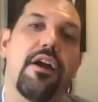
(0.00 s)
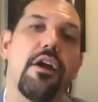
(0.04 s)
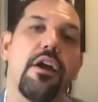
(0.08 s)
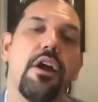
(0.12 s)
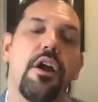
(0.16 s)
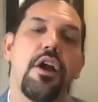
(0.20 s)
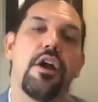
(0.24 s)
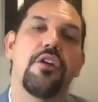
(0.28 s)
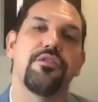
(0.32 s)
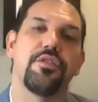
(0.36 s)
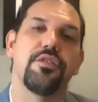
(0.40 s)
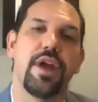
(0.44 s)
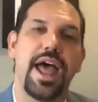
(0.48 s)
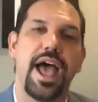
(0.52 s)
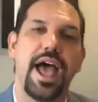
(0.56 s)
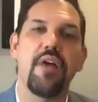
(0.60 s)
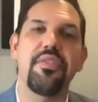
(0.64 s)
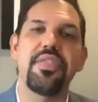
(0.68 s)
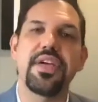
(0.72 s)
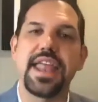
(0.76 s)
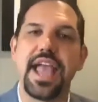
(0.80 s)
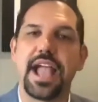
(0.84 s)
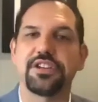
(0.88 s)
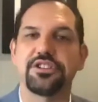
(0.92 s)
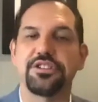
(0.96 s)
for how that
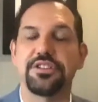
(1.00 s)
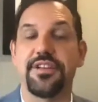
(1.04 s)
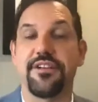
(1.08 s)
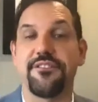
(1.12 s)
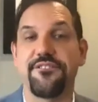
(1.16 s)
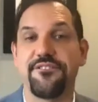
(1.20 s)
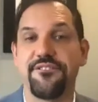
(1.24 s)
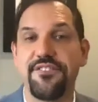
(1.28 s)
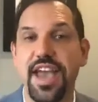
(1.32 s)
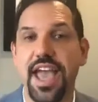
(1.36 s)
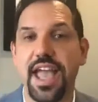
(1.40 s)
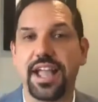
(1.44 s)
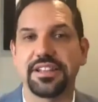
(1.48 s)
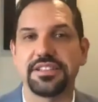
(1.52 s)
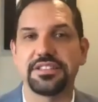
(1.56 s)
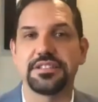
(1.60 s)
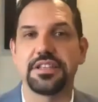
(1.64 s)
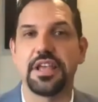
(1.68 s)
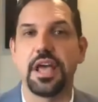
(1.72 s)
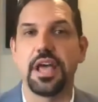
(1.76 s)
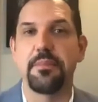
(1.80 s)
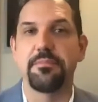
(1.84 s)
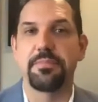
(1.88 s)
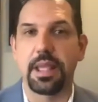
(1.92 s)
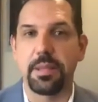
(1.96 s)
actually affects
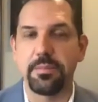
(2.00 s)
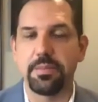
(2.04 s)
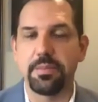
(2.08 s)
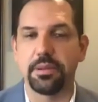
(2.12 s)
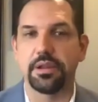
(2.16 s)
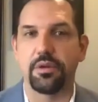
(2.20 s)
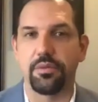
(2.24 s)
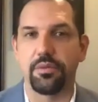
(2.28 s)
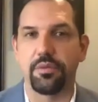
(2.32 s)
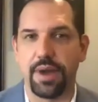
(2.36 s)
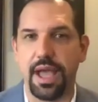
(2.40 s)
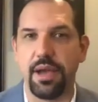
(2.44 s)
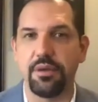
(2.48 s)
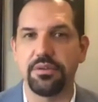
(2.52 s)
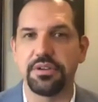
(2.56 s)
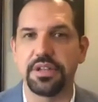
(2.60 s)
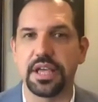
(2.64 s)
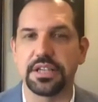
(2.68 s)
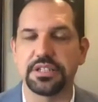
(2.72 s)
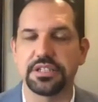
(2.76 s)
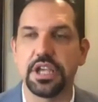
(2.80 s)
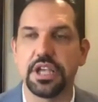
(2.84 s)
people around us.